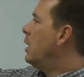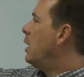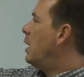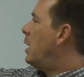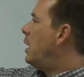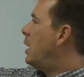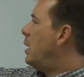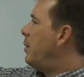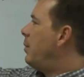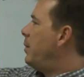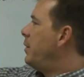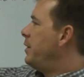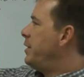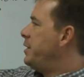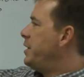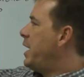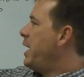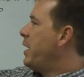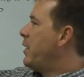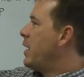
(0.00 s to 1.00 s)

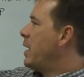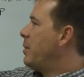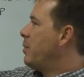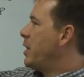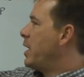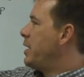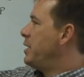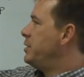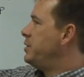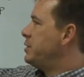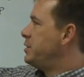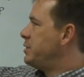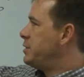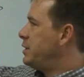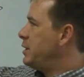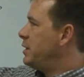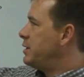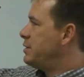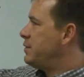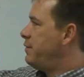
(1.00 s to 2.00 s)
The diagram kind of
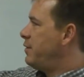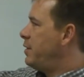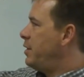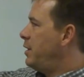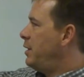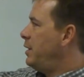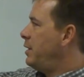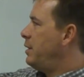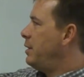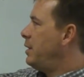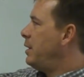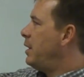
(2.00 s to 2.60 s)
just is a very